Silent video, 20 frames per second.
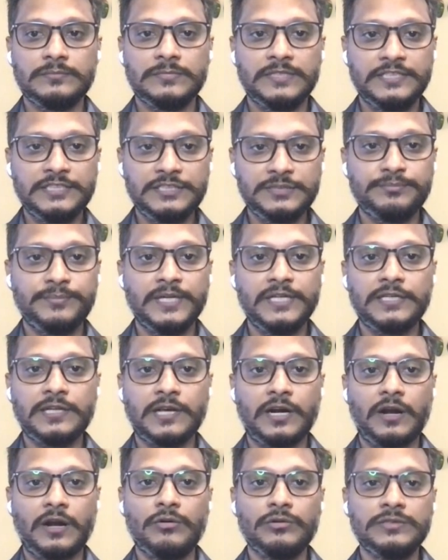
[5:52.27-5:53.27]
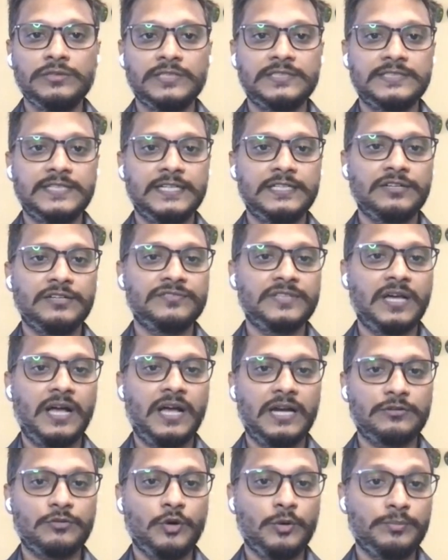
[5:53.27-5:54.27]
is built around the
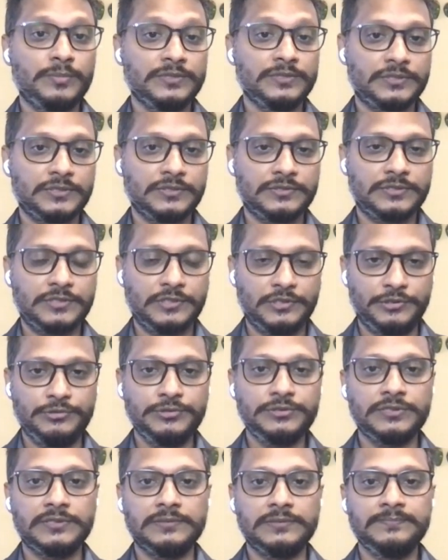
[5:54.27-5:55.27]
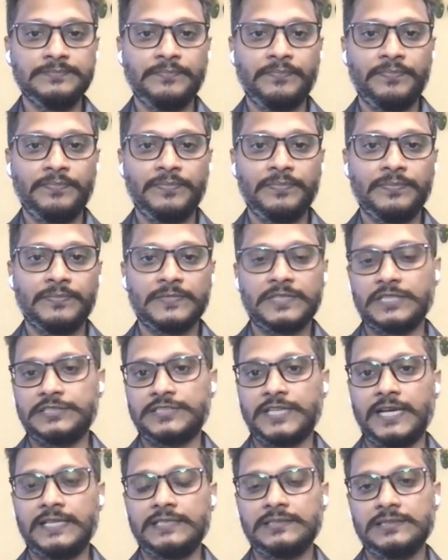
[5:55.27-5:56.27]
state-of-the-art open source solution,
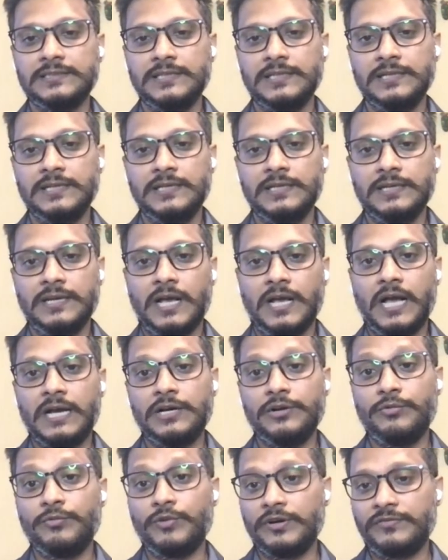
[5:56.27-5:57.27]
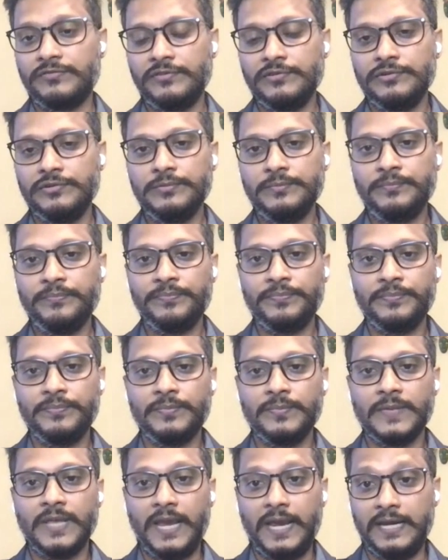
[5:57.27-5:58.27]
such as Argo workflow
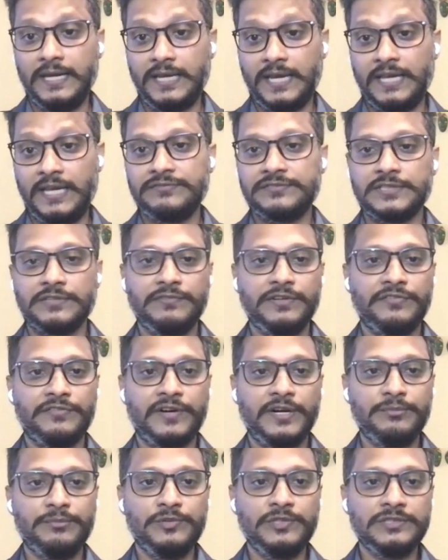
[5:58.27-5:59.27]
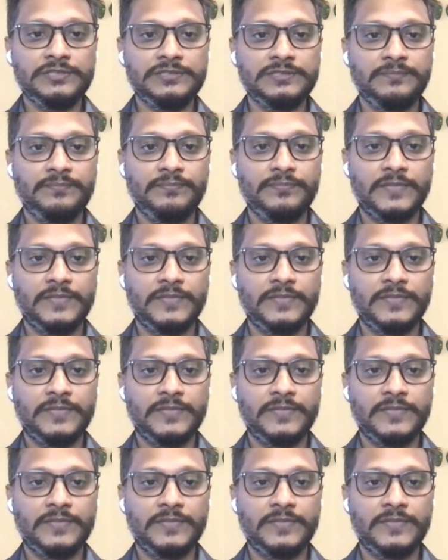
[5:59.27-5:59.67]
and KF serving frameworks.